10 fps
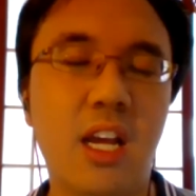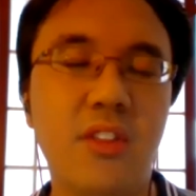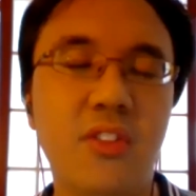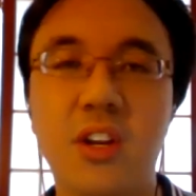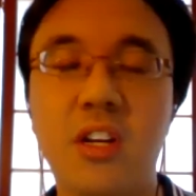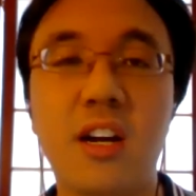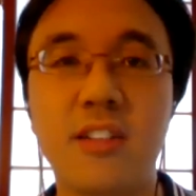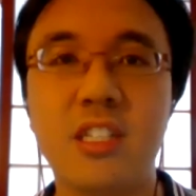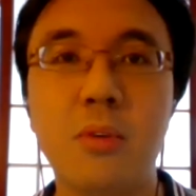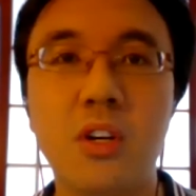their
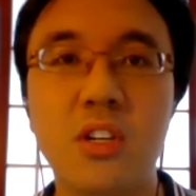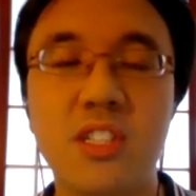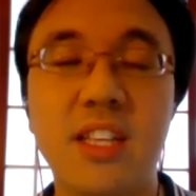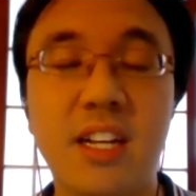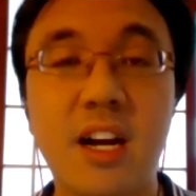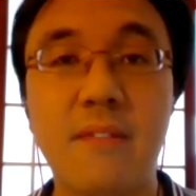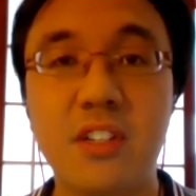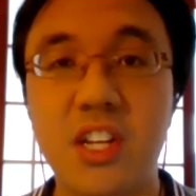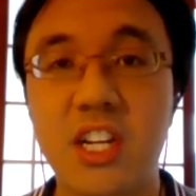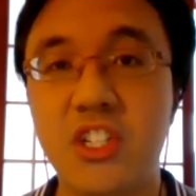customers and the
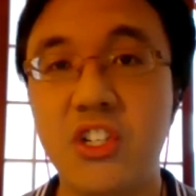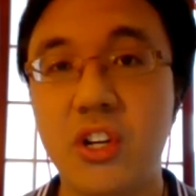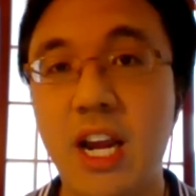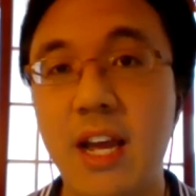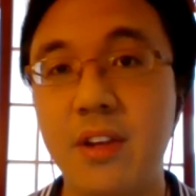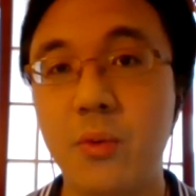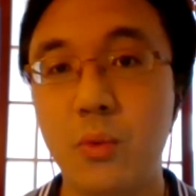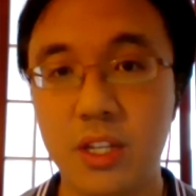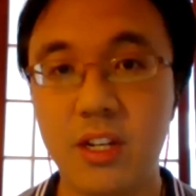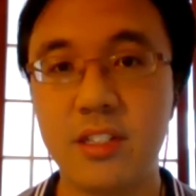conversation they're having
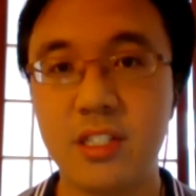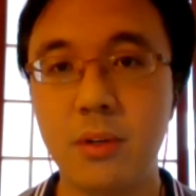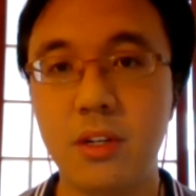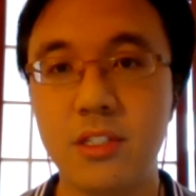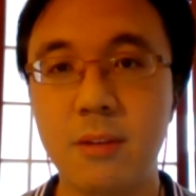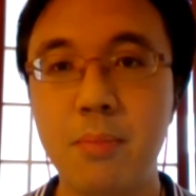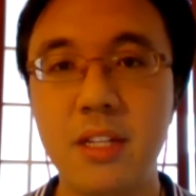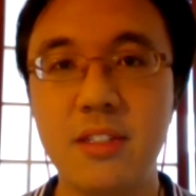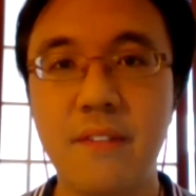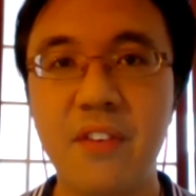with customers a
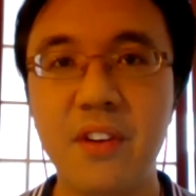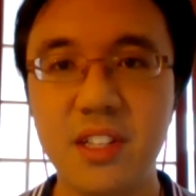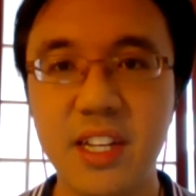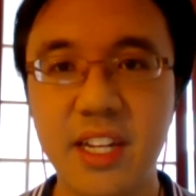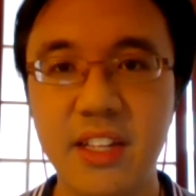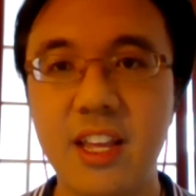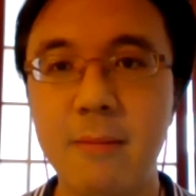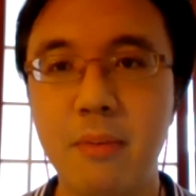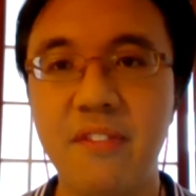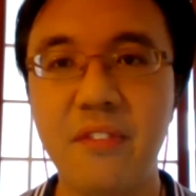bit differently
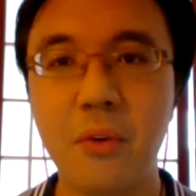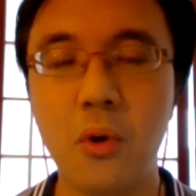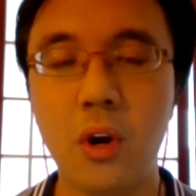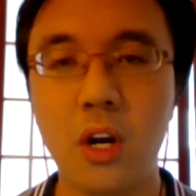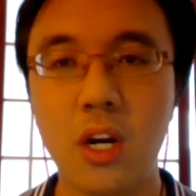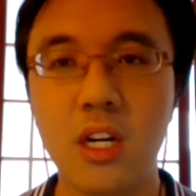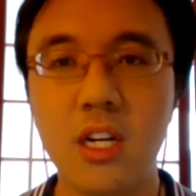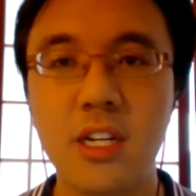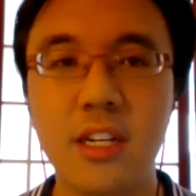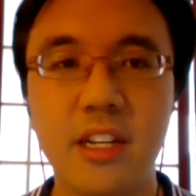than before,
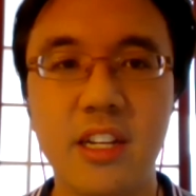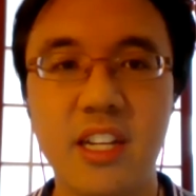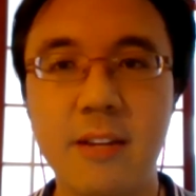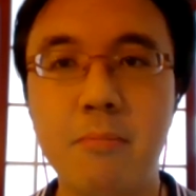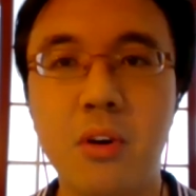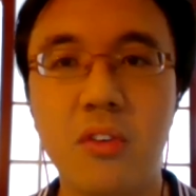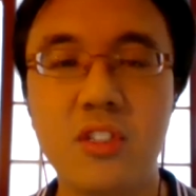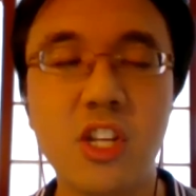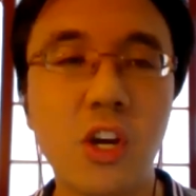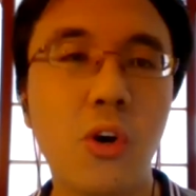in both
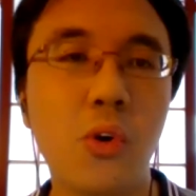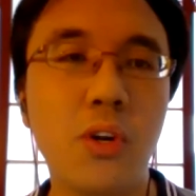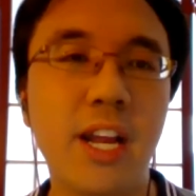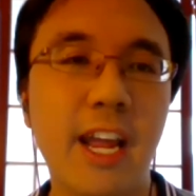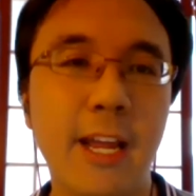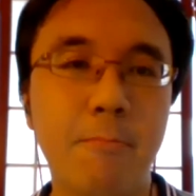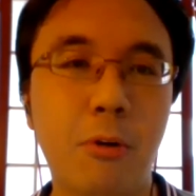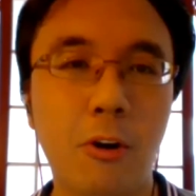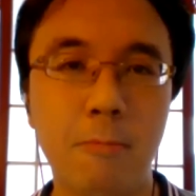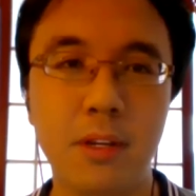tone and
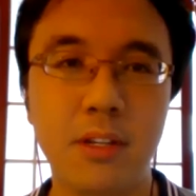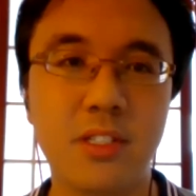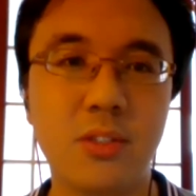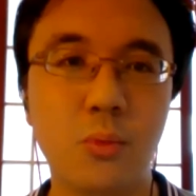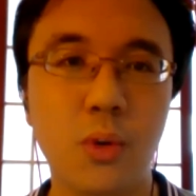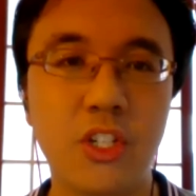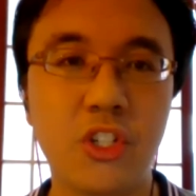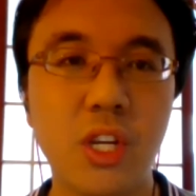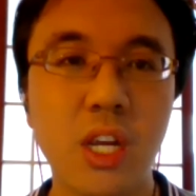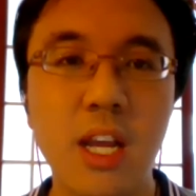purpose,
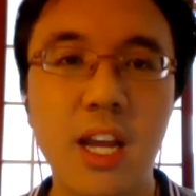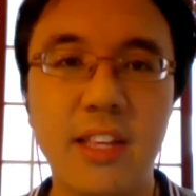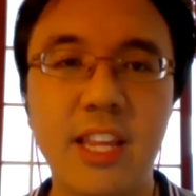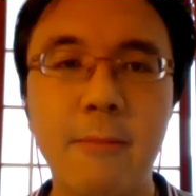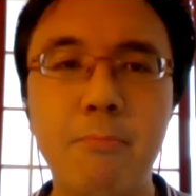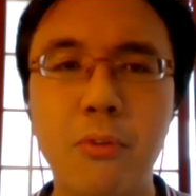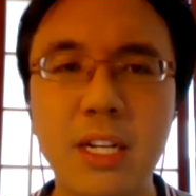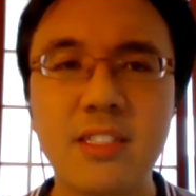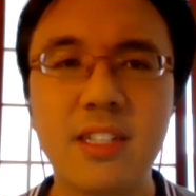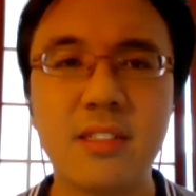which I think
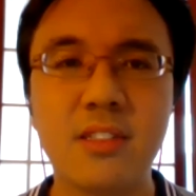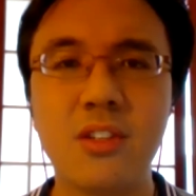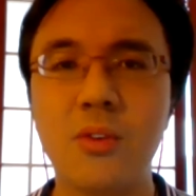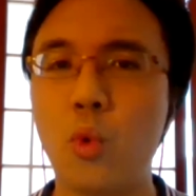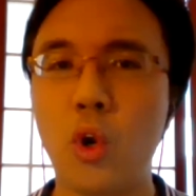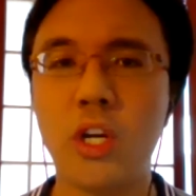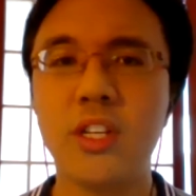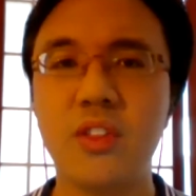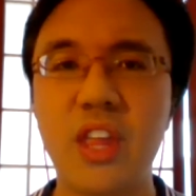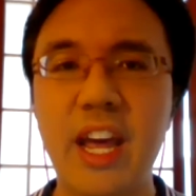brings us to the work
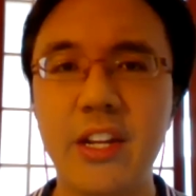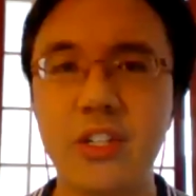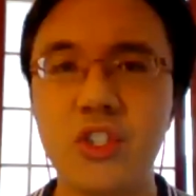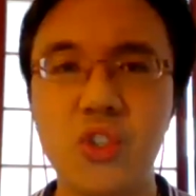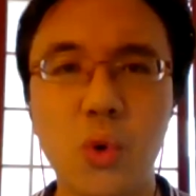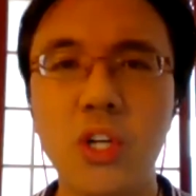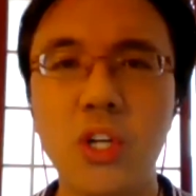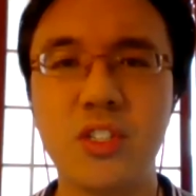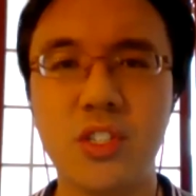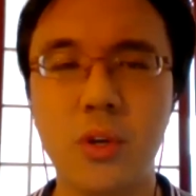that George
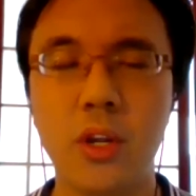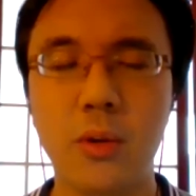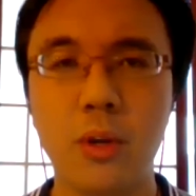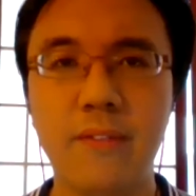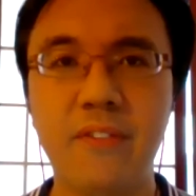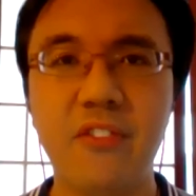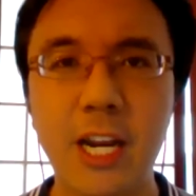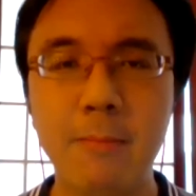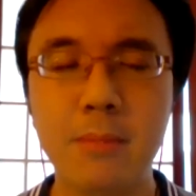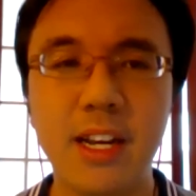is doing with
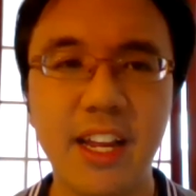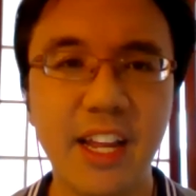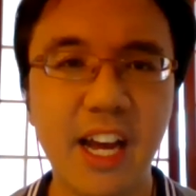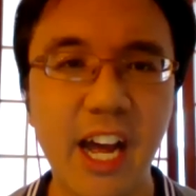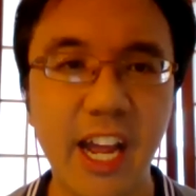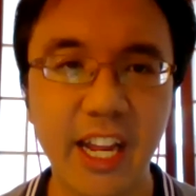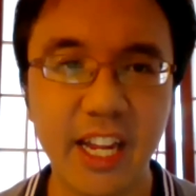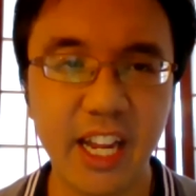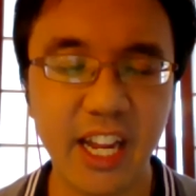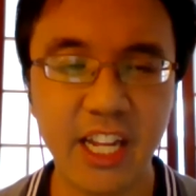frame.ai.
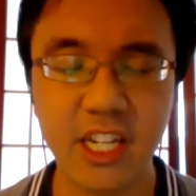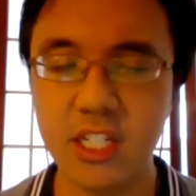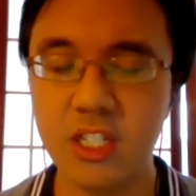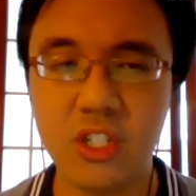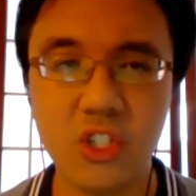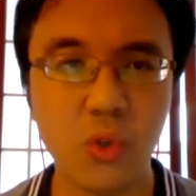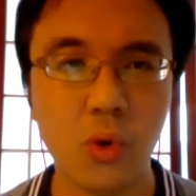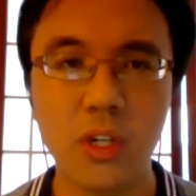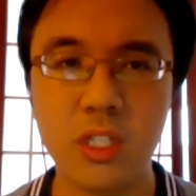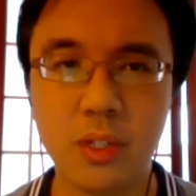And
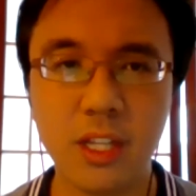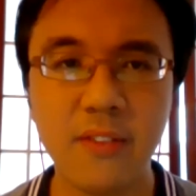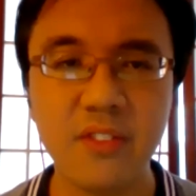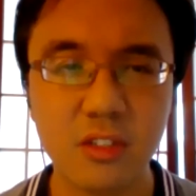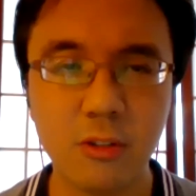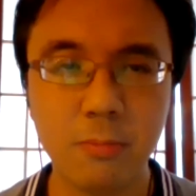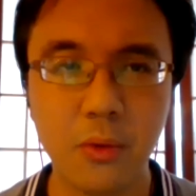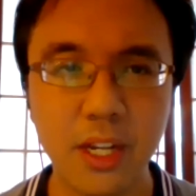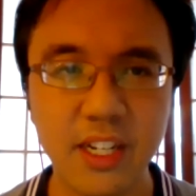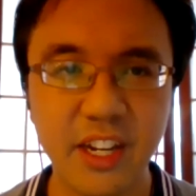George, we'll love to loop
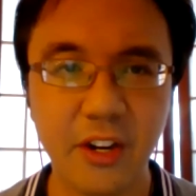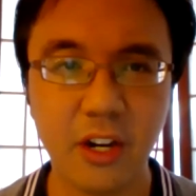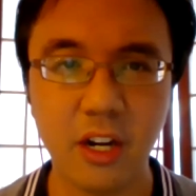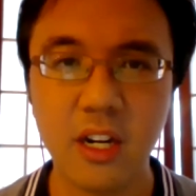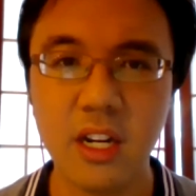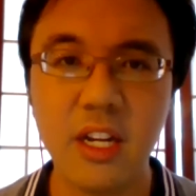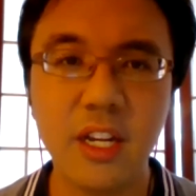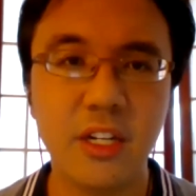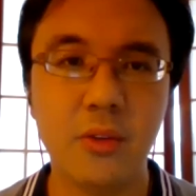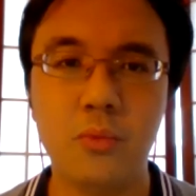you in here.
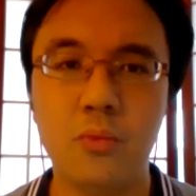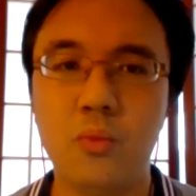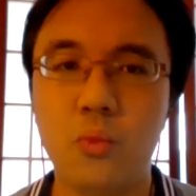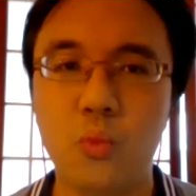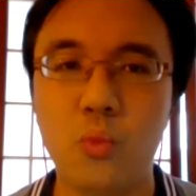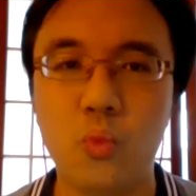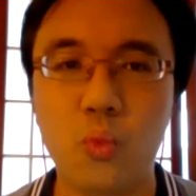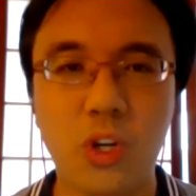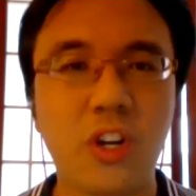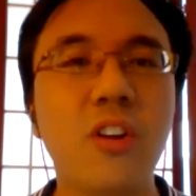
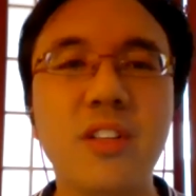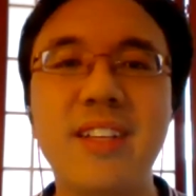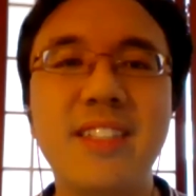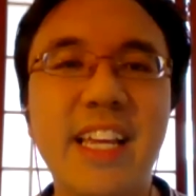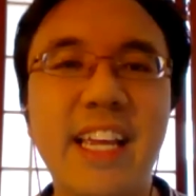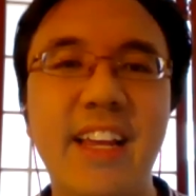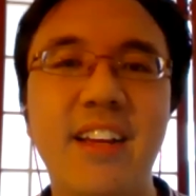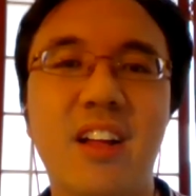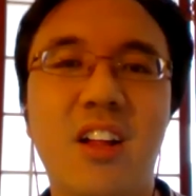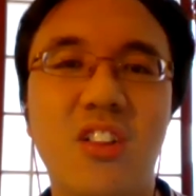We're currently
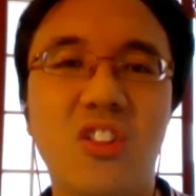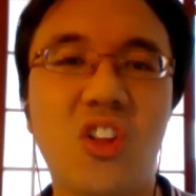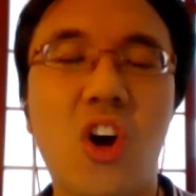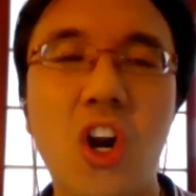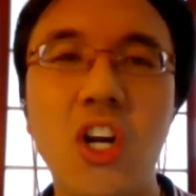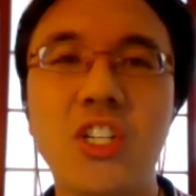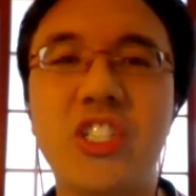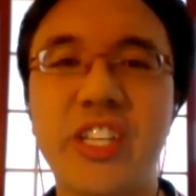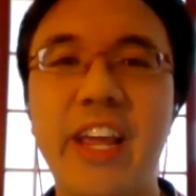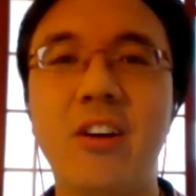seeing a large
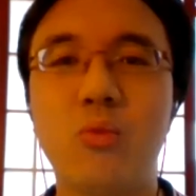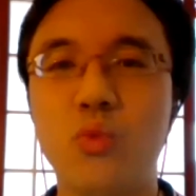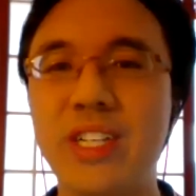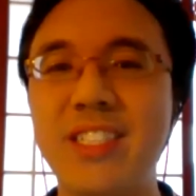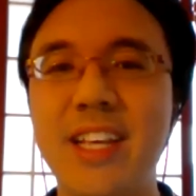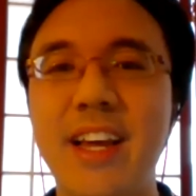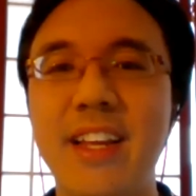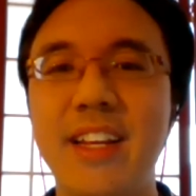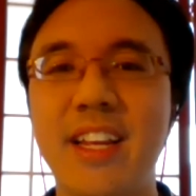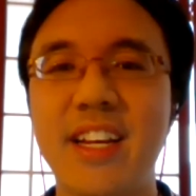scale reset
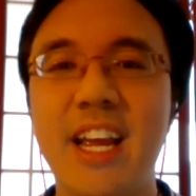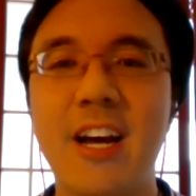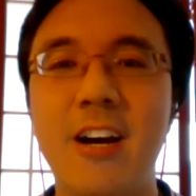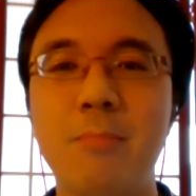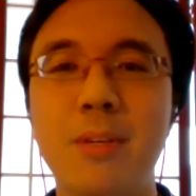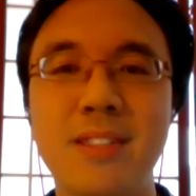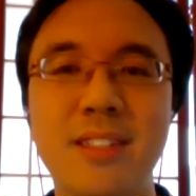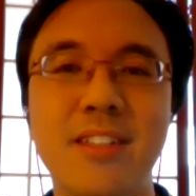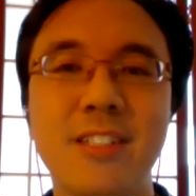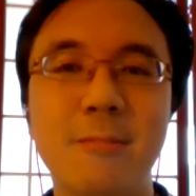in how
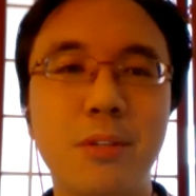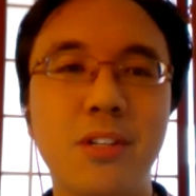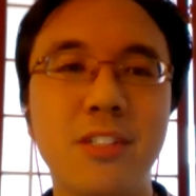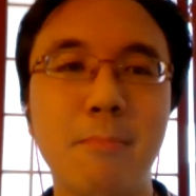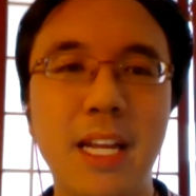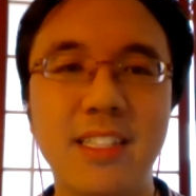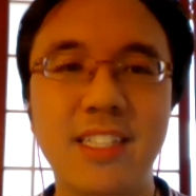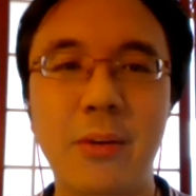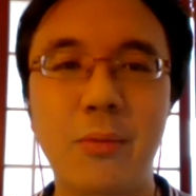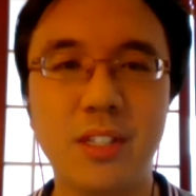businesses build and
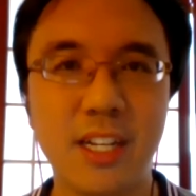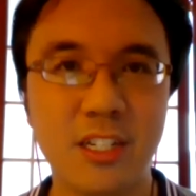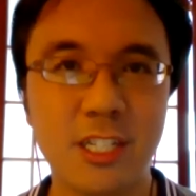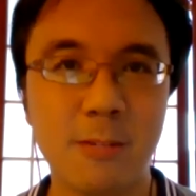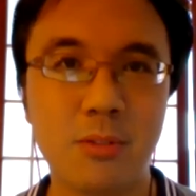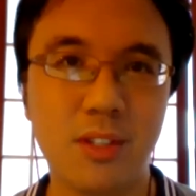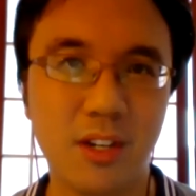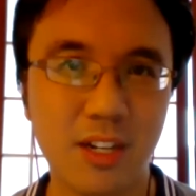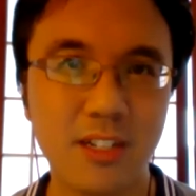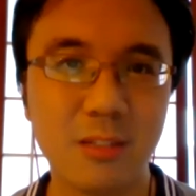maintain relationships with their
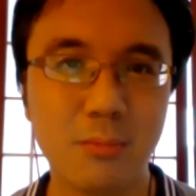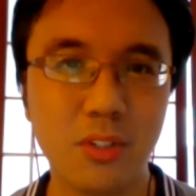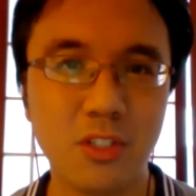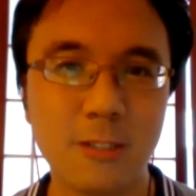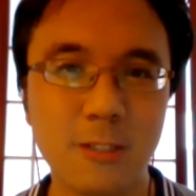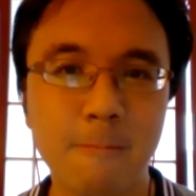customers.